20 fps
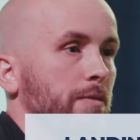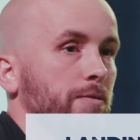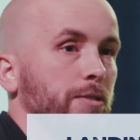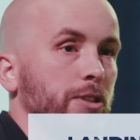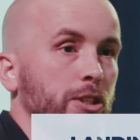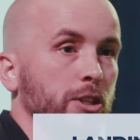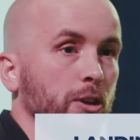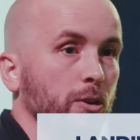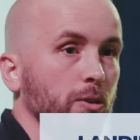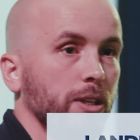For
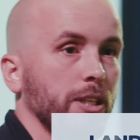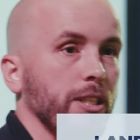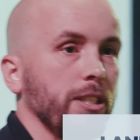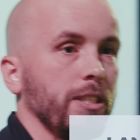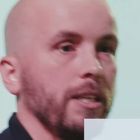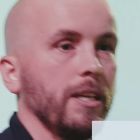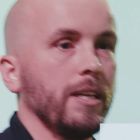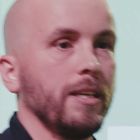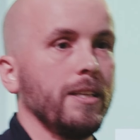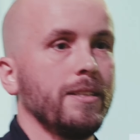donkey's
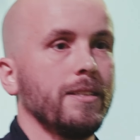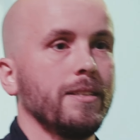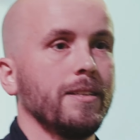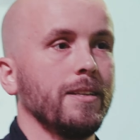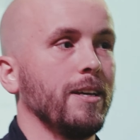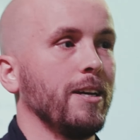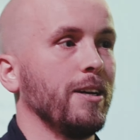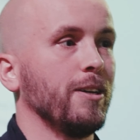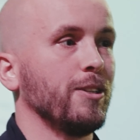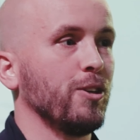years,
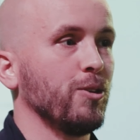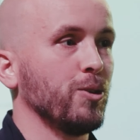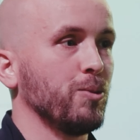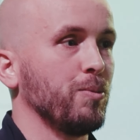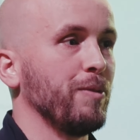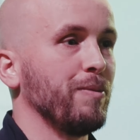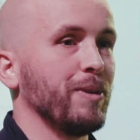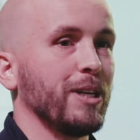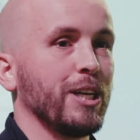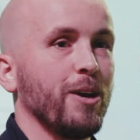as long as
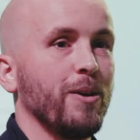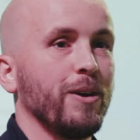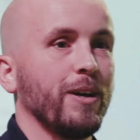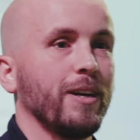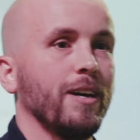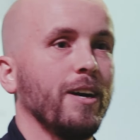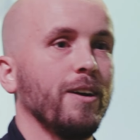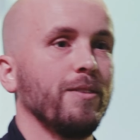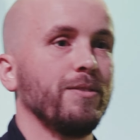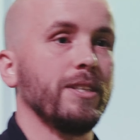we've been
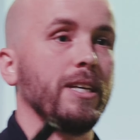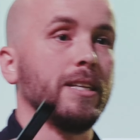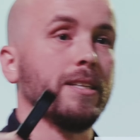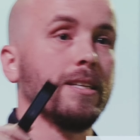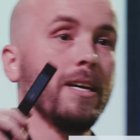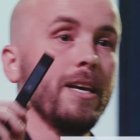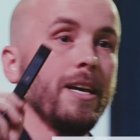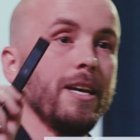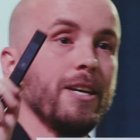going, I've said,